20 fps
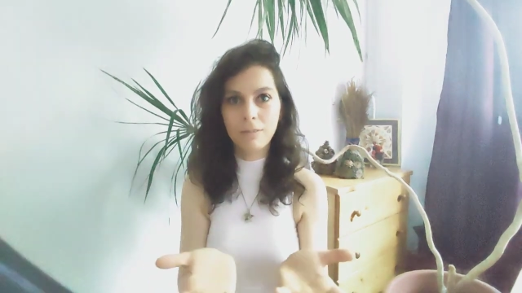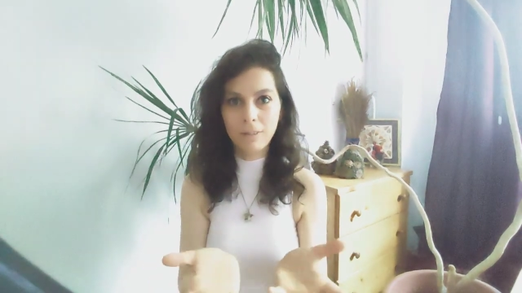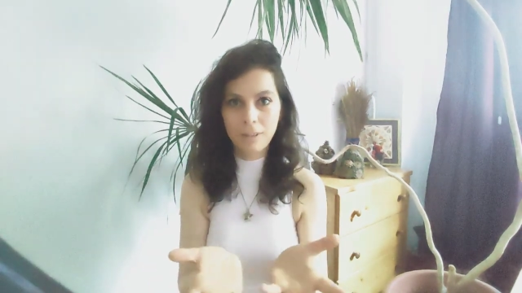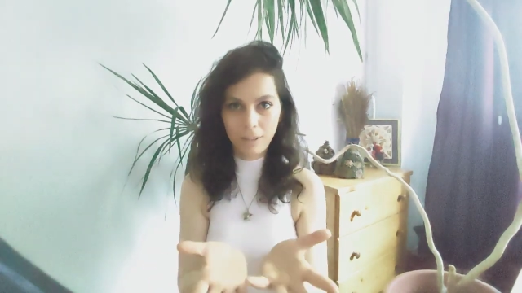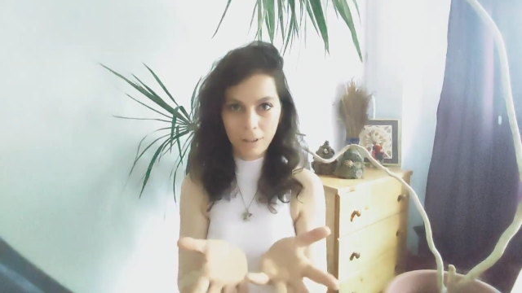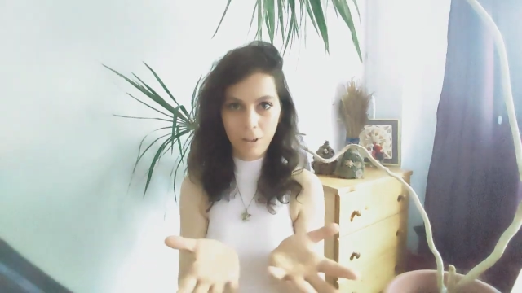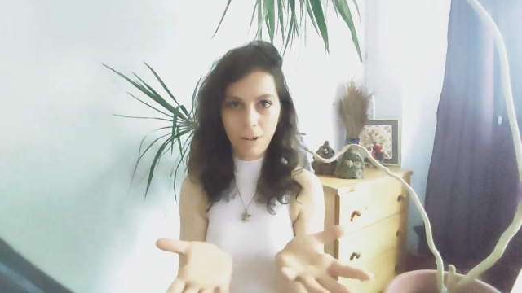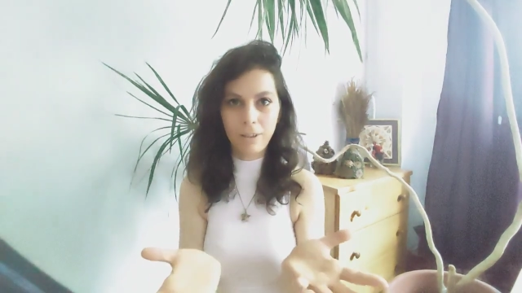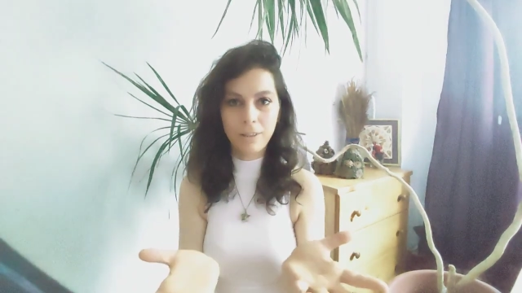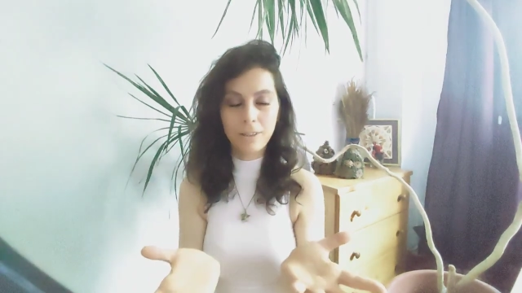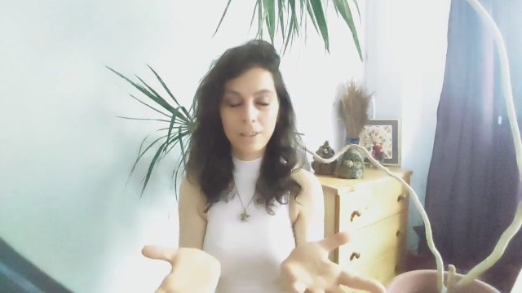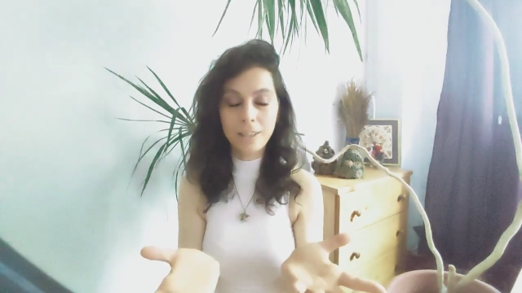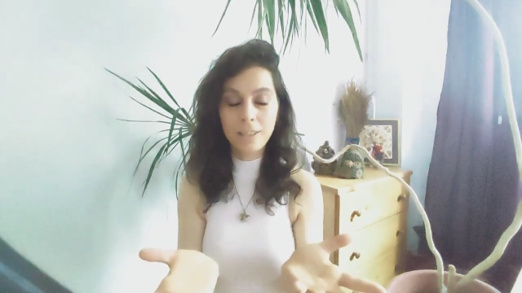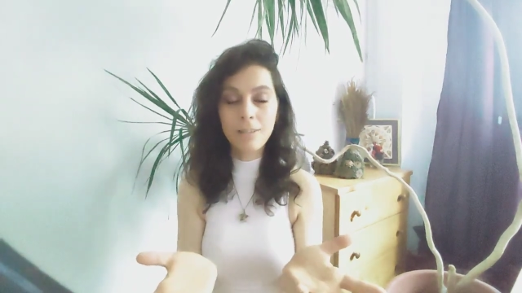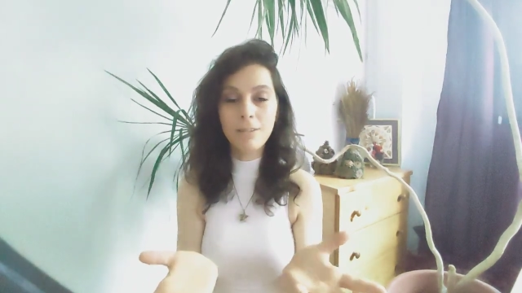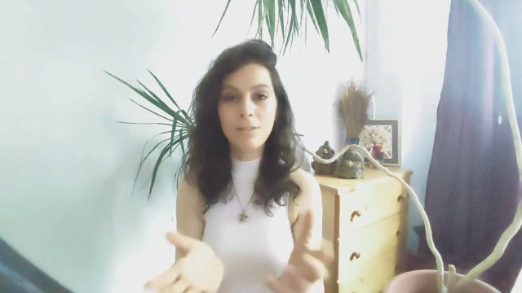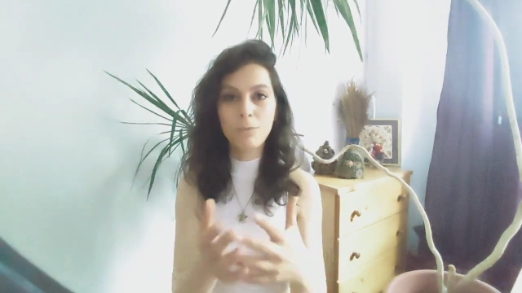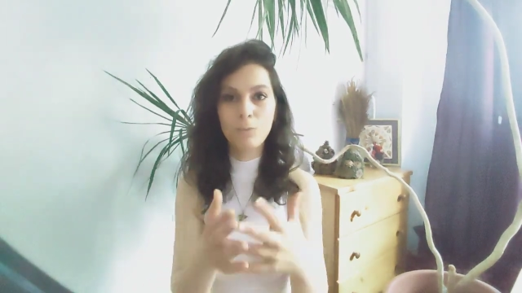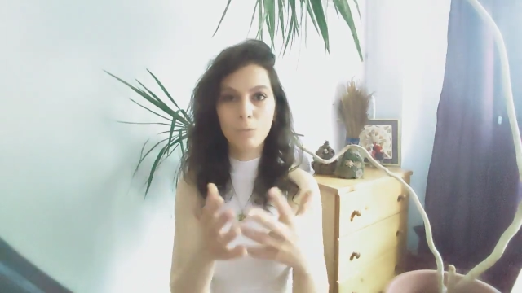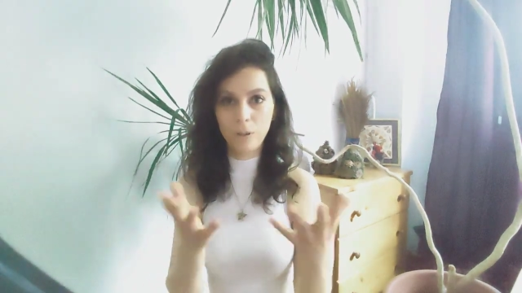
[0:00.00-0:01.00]
the
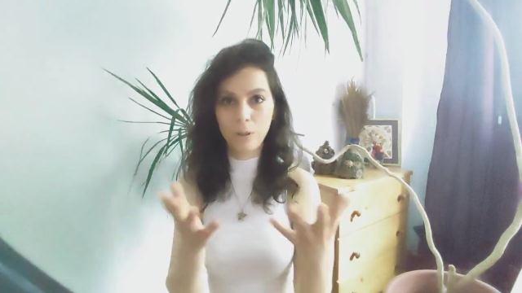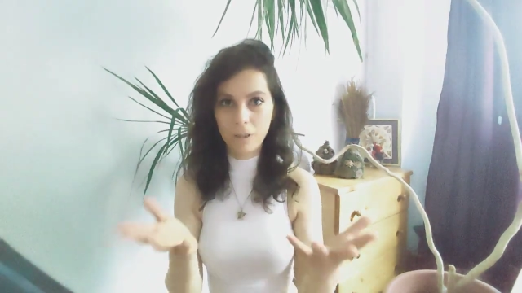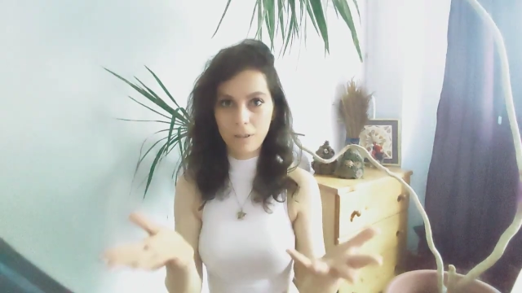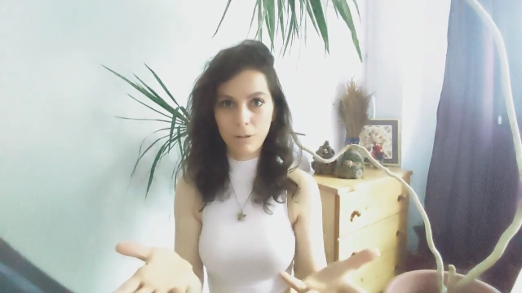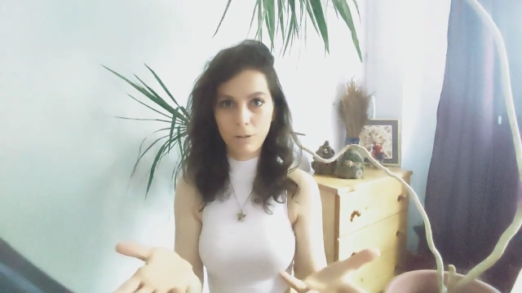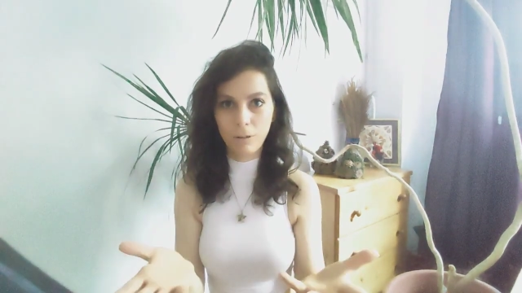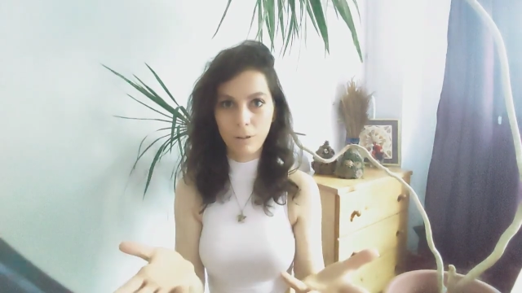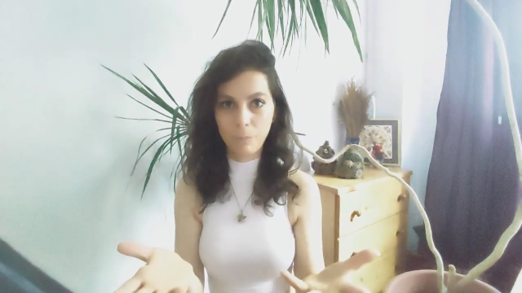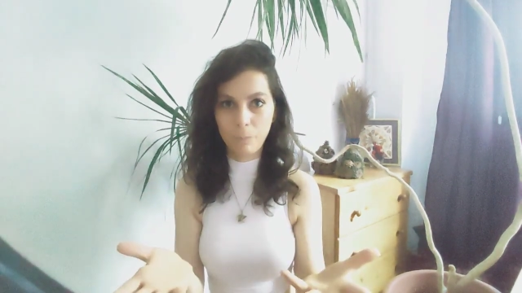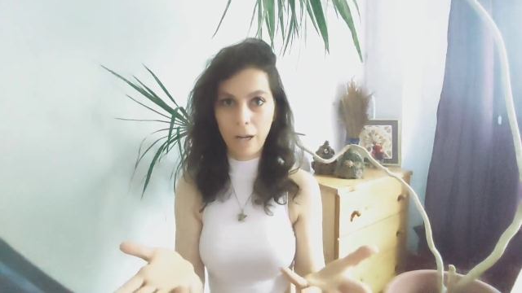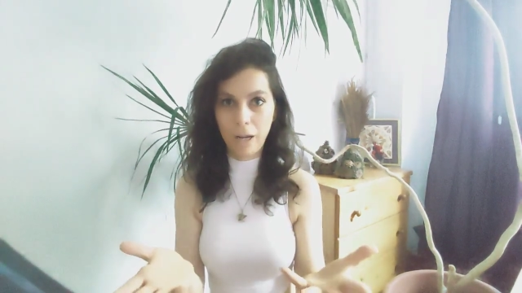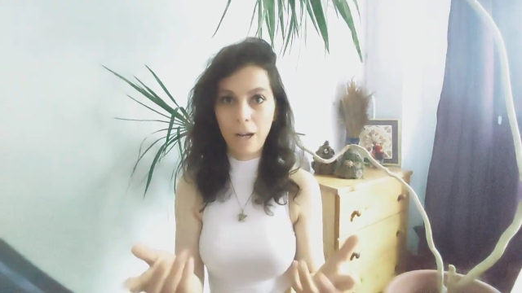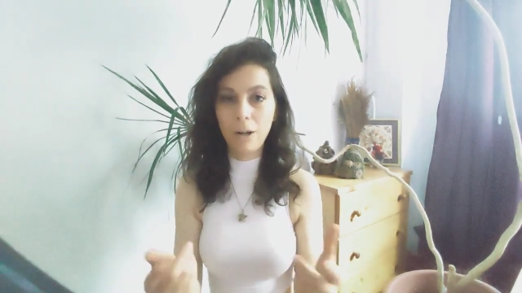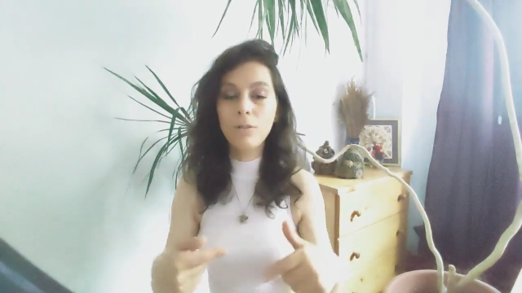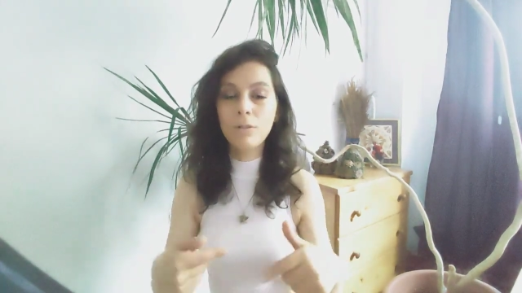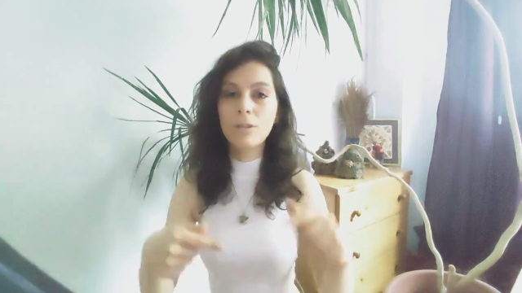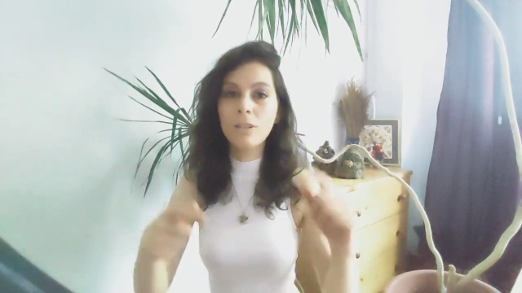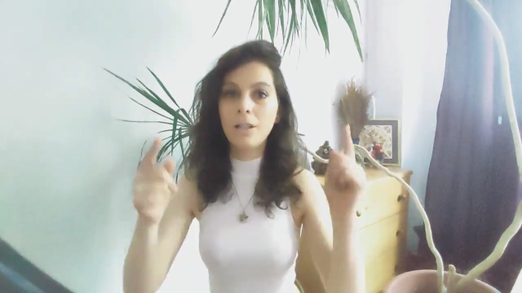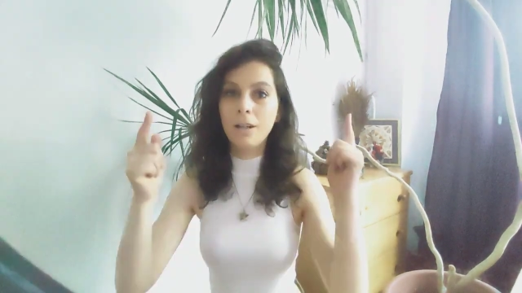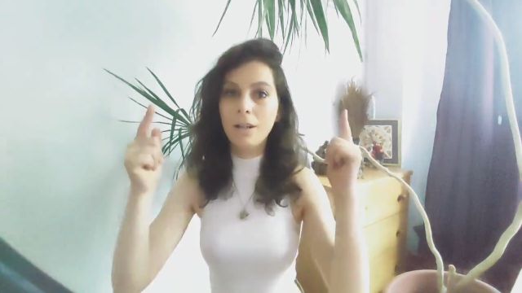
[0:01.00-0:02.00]
contents, what it's all
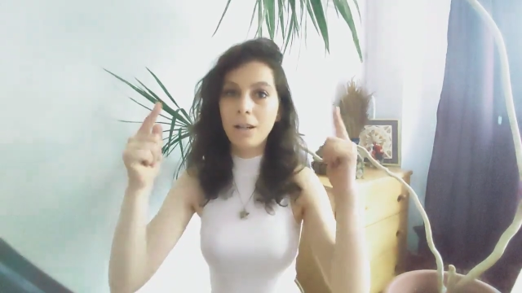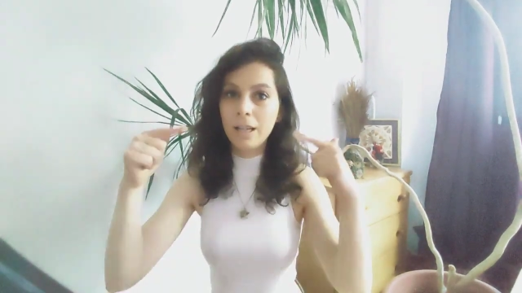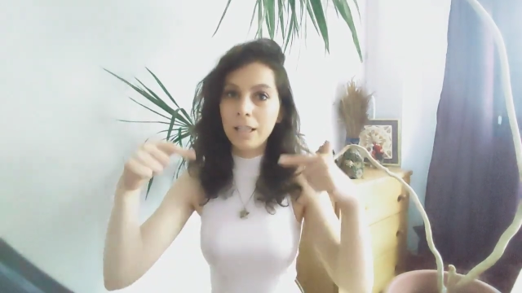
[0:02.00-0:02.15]
about.